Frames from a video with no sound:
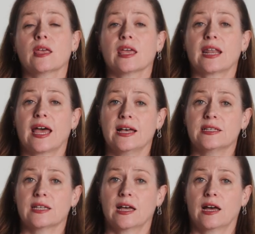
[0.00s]
It
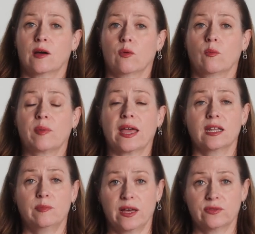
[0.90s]
has a
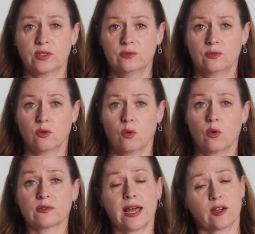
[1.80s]
painted bevel
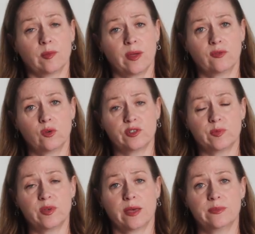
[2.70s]
or lacquer bevel, which
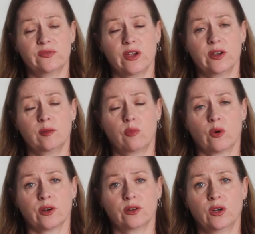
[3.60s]
becomes very
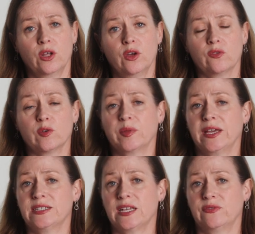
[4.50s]
important for
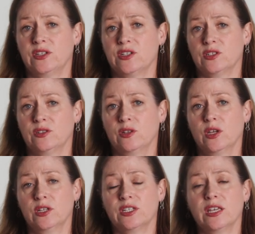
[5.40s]
plank
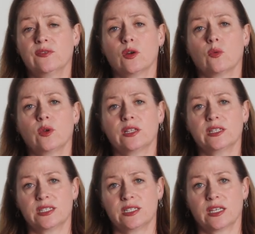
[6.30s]
definition to give it a
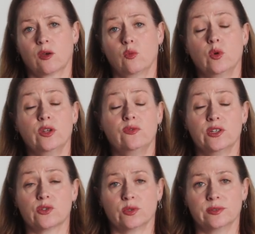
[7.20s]
realistic wood
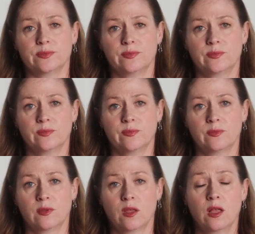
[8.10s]
visual.
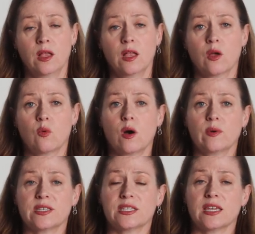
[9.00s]
What
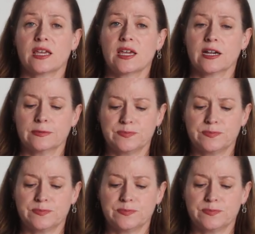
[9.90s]
we see here